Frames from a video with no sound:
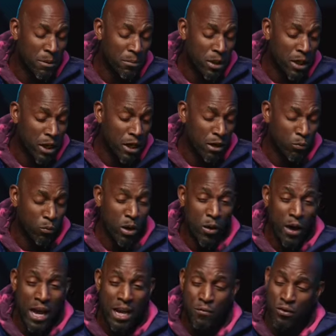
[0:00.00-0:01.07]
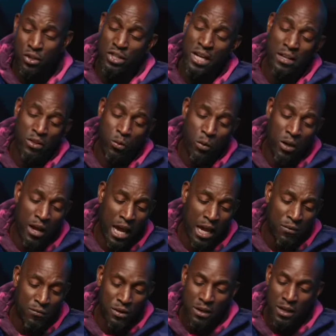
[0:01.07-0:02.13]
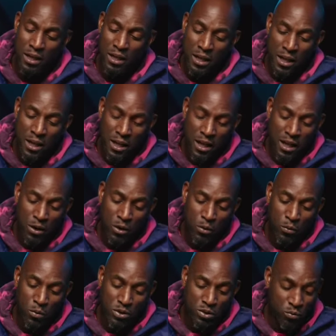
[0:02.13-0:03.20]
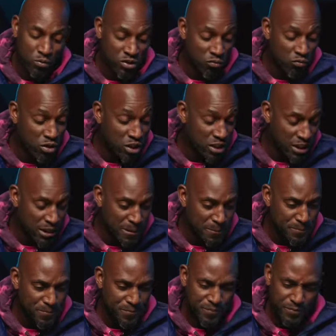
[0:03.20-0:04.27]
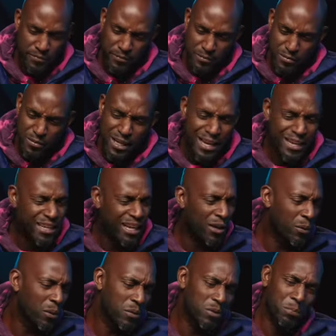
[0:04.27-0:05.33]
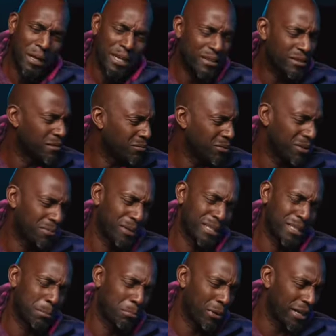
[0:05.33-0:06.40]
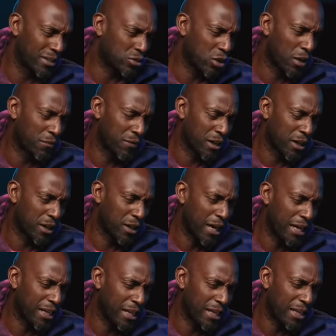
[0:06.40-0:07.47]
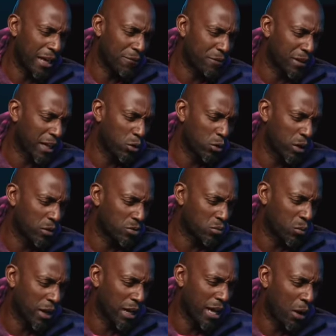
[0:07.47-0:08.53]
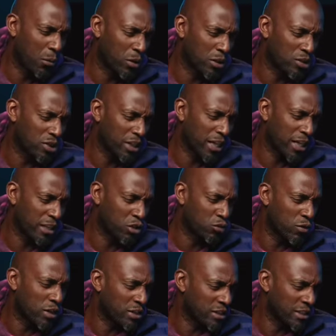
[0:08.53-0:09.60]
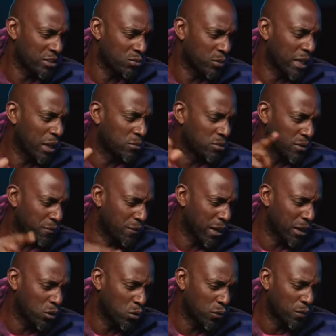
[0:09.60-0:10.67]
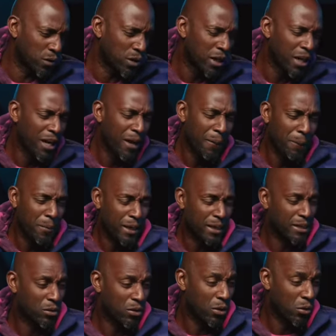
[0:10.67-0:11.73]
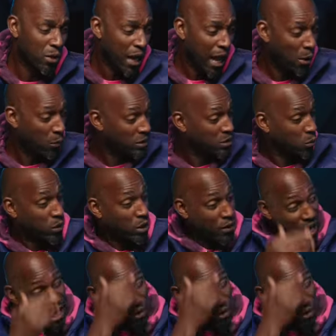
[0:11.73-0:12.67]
remember Real Avery, shot the Real Avery, was a rookie. And we was beating the brakes off. I forget who he was with. I want to say the Grizzlies when they was in Vancouver. But I went to Will